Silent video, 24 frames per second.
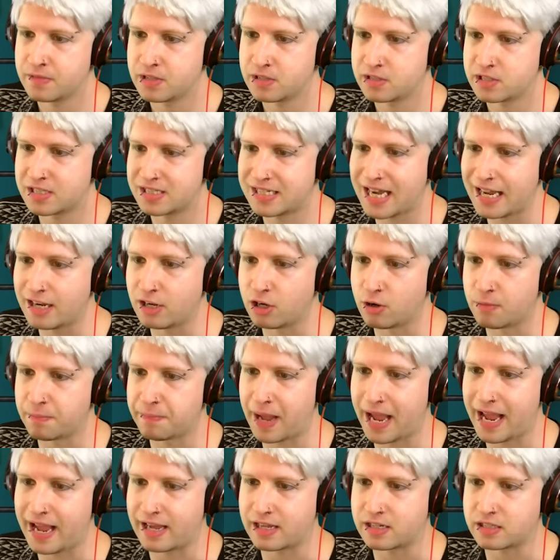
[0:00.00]
Sailor
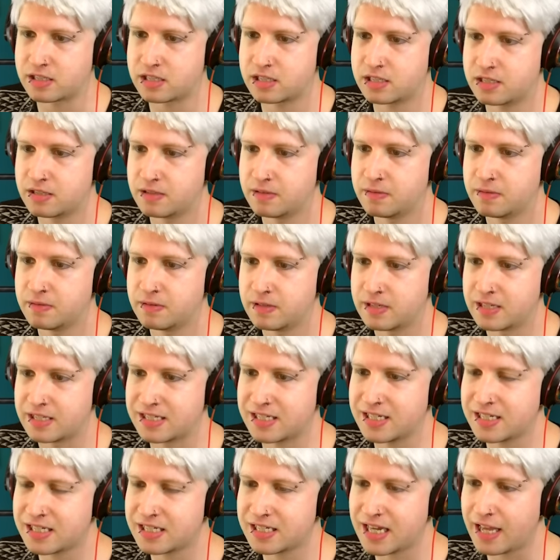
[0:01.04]
pants. Is
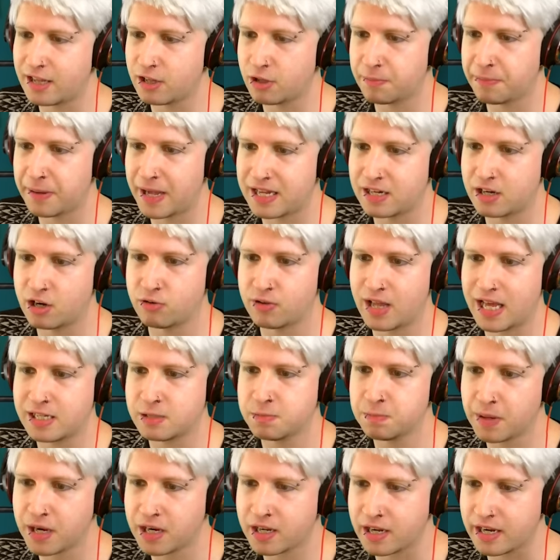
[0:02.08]
this sailor pants? No, that's
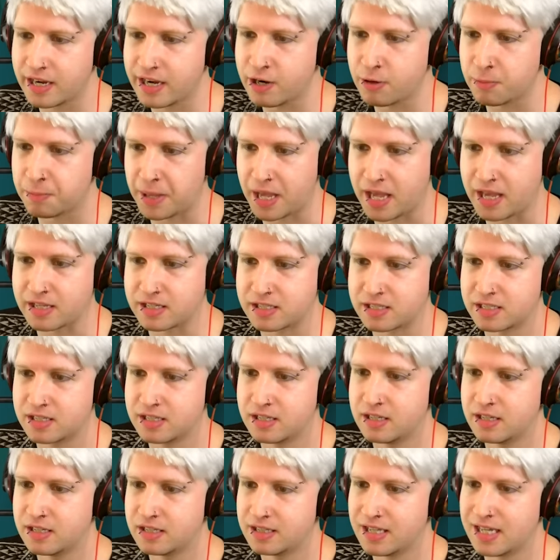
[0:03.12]
buccaneer pants.
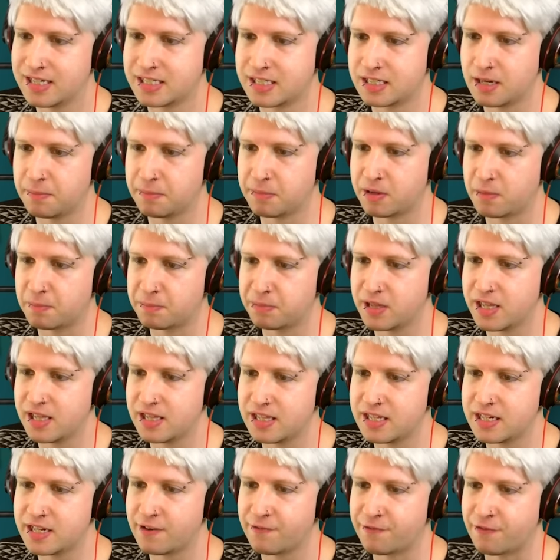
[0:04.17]
That's something
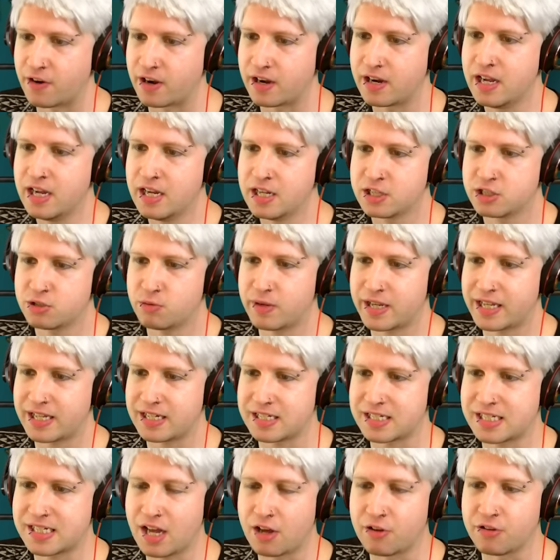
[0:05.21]
completely different. So we can
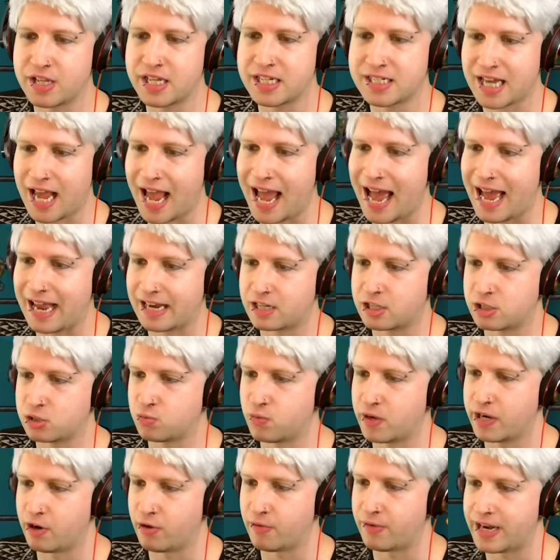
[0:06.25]
sell this hat, because
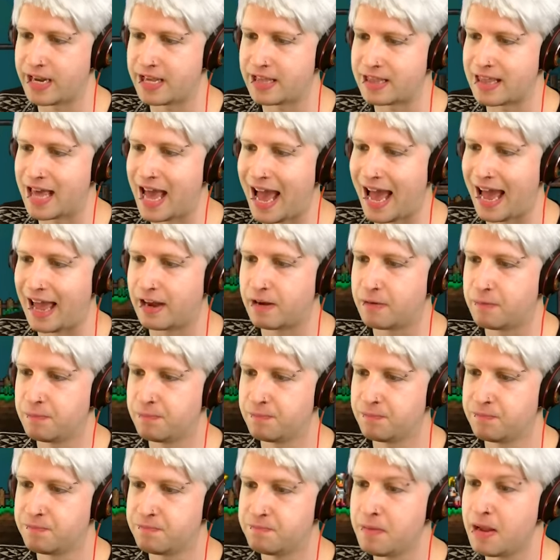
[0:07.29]
we don't need that.
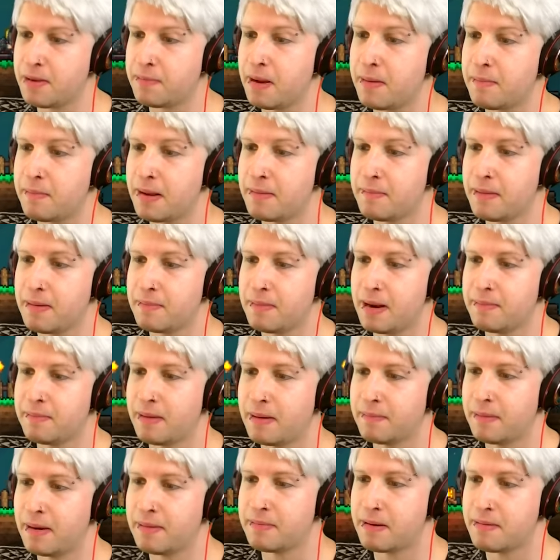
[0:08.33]
Meep, meep, meep, meep, meep,
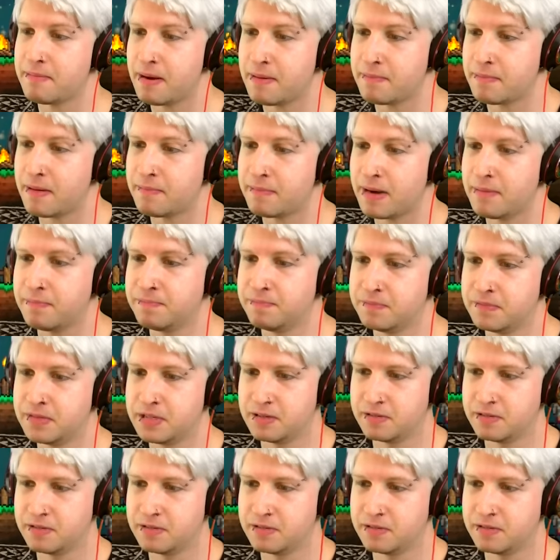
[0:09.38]
meep, meep, meep,